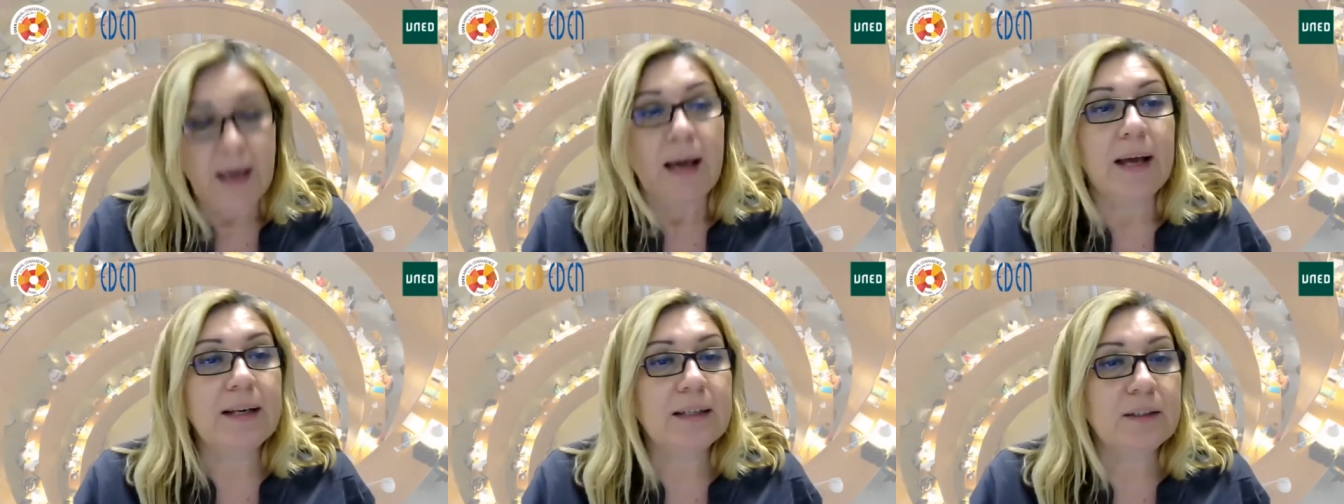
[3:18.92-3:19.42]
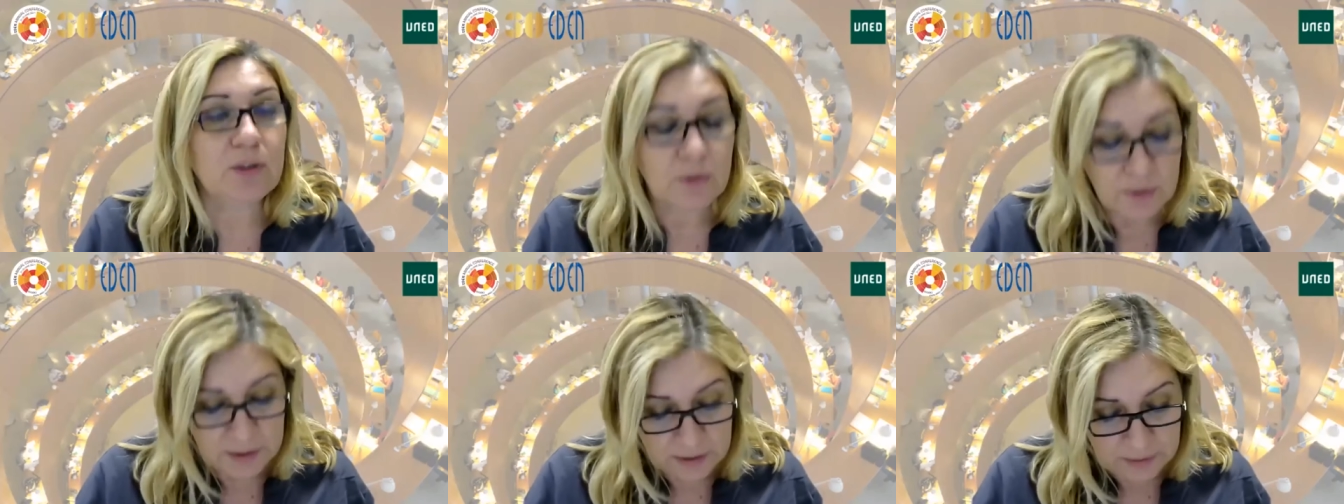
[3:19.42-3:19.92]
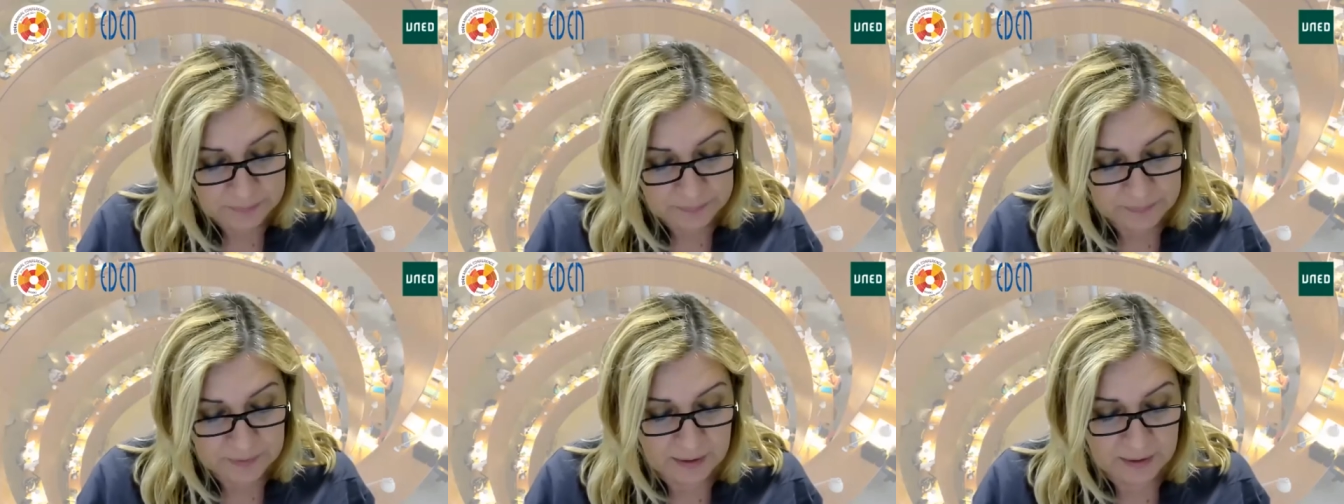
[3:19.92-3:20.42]
And Antonio
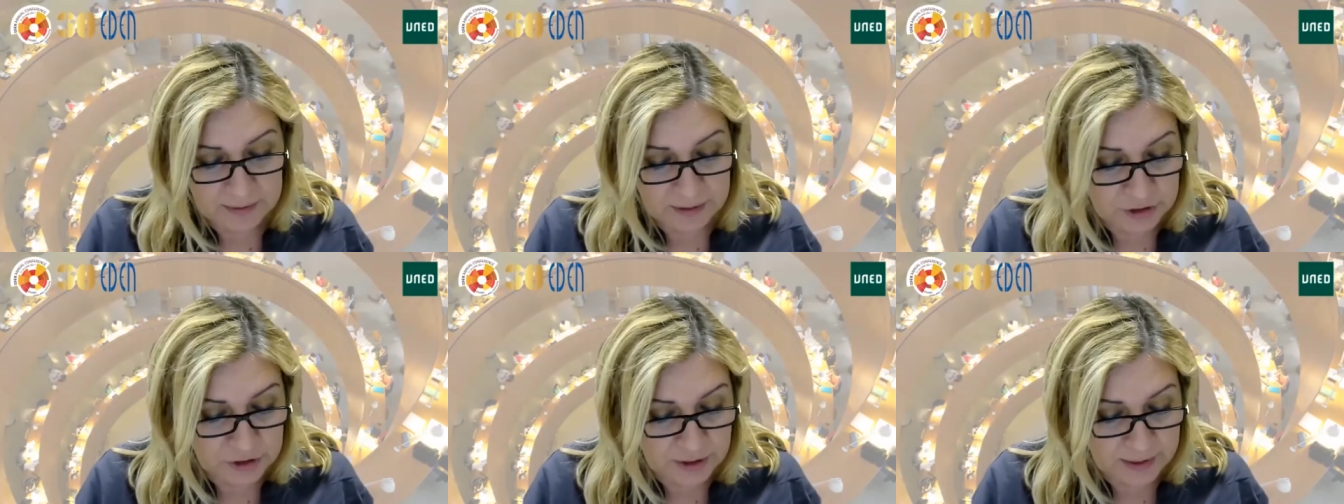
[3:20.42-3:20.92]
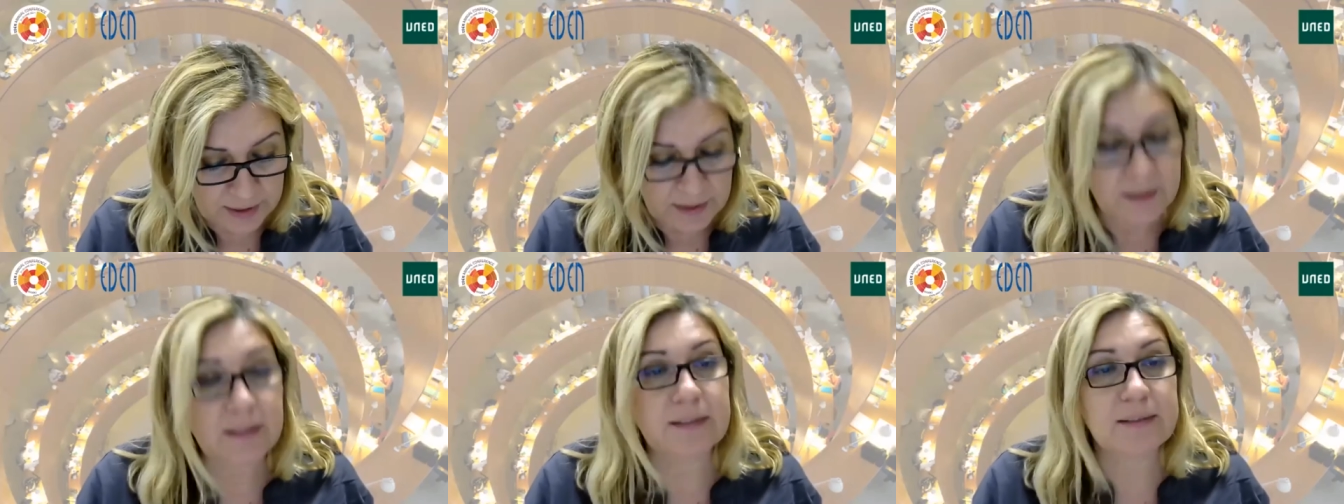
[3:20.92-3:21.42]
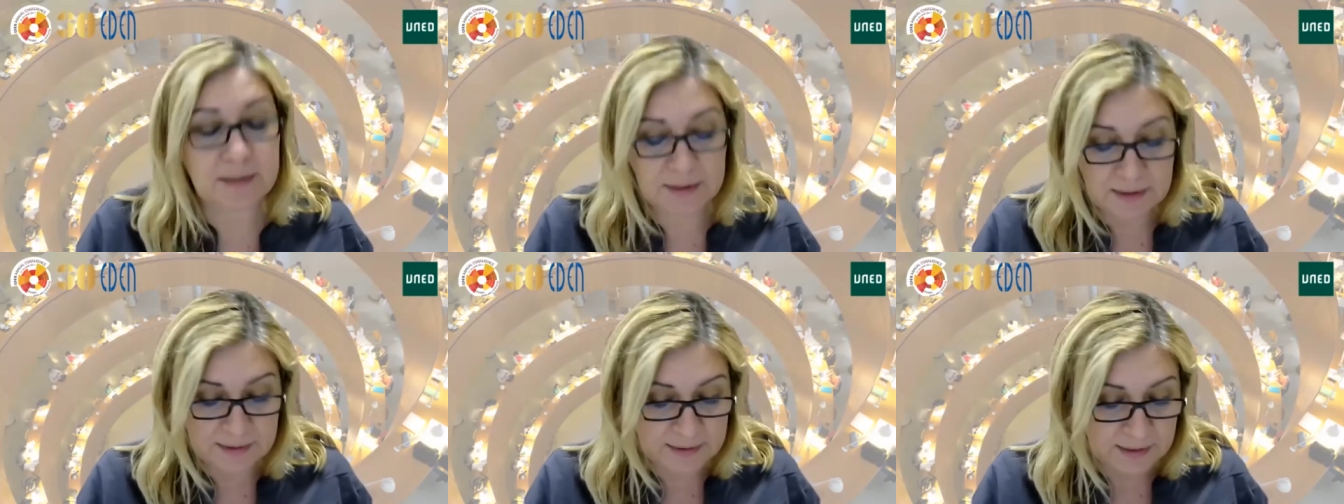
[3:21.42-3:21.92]
Teixeira is
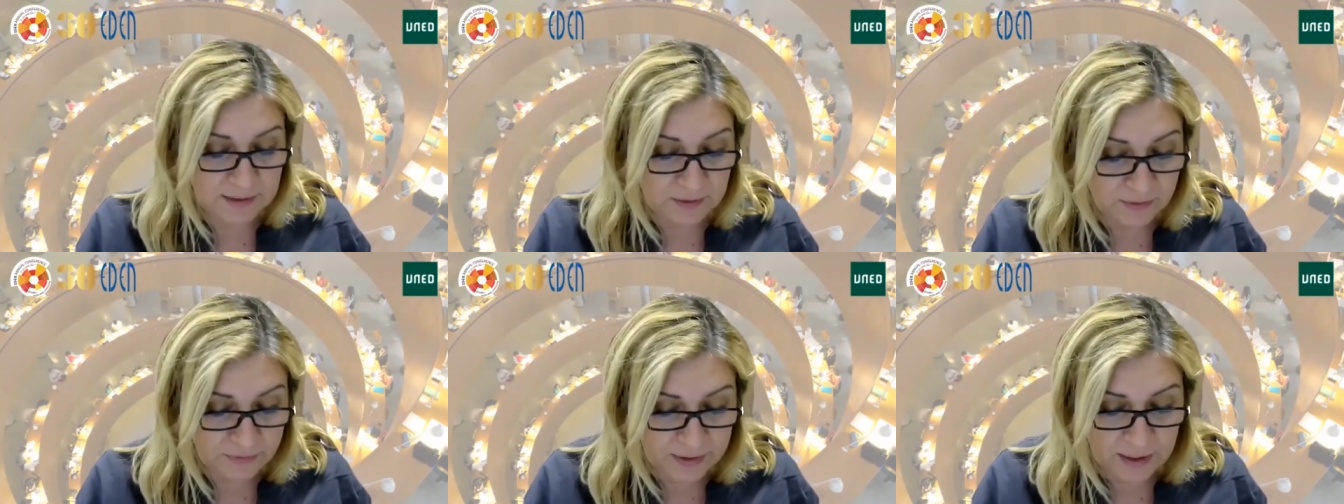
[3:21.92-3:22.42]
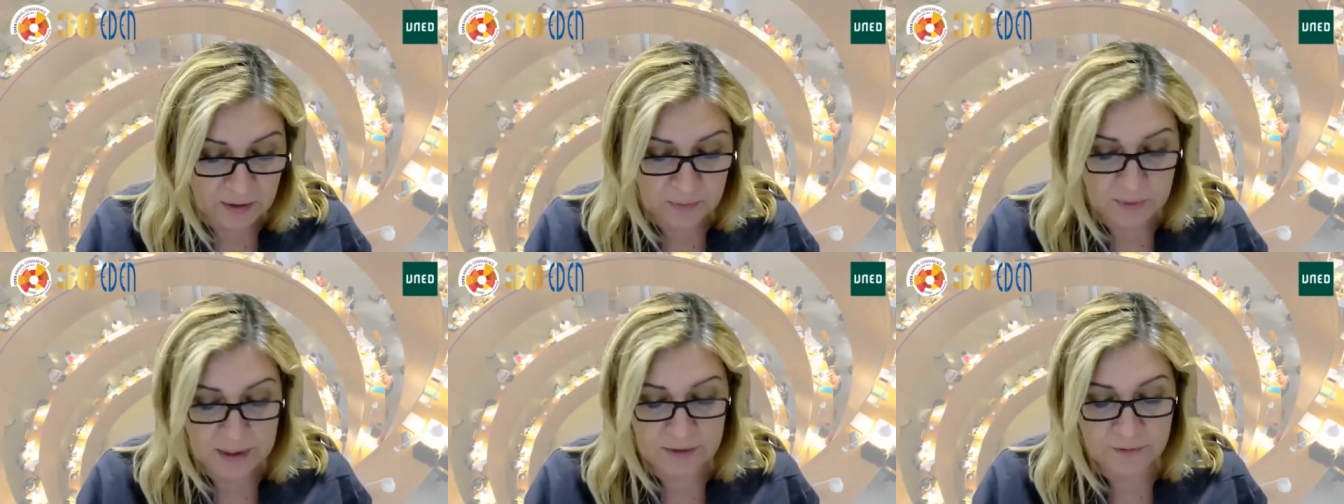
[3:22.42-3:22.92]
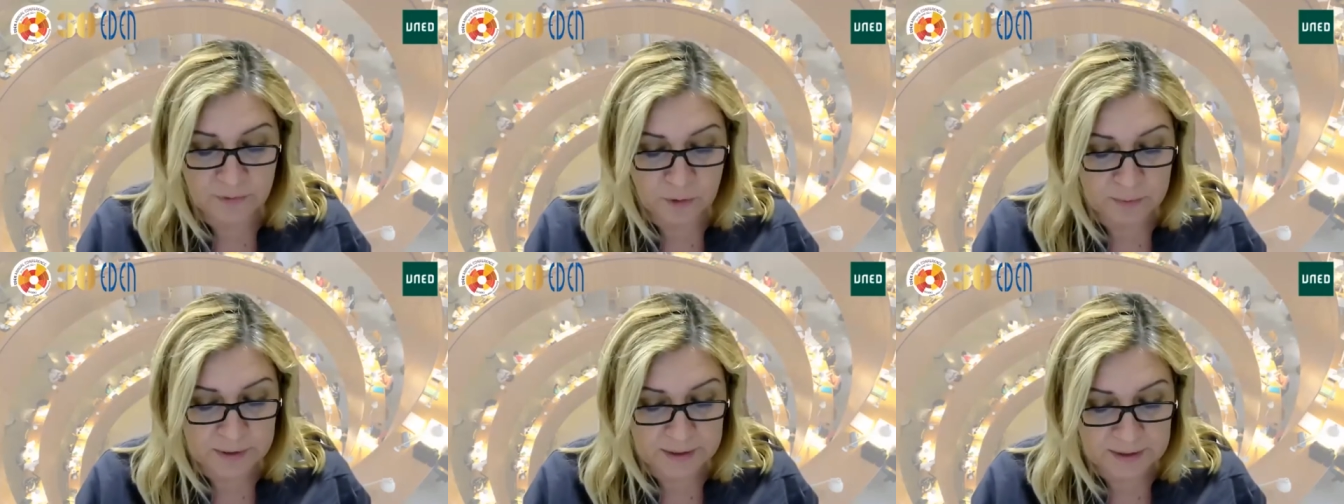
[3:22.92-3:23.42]
Eden Senior Fellow and
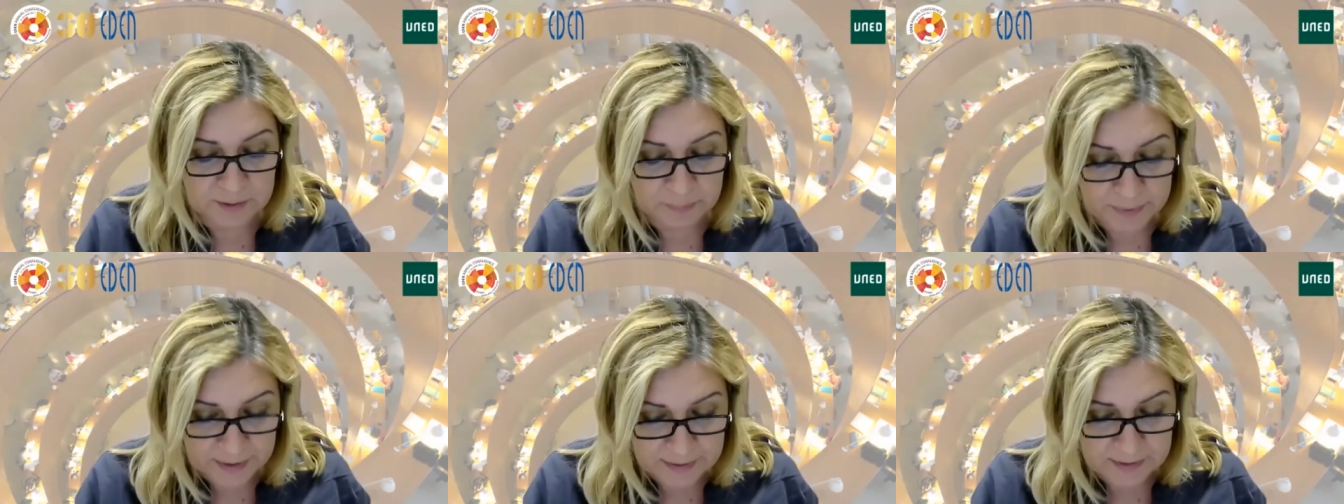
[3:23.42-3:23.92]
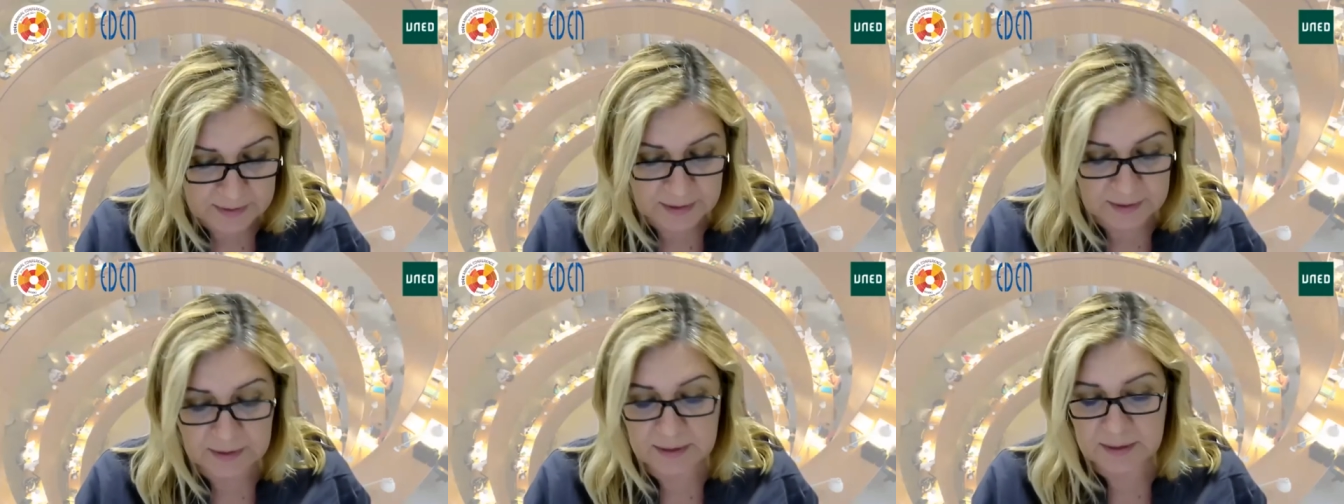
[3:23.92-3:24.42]
former Eden President.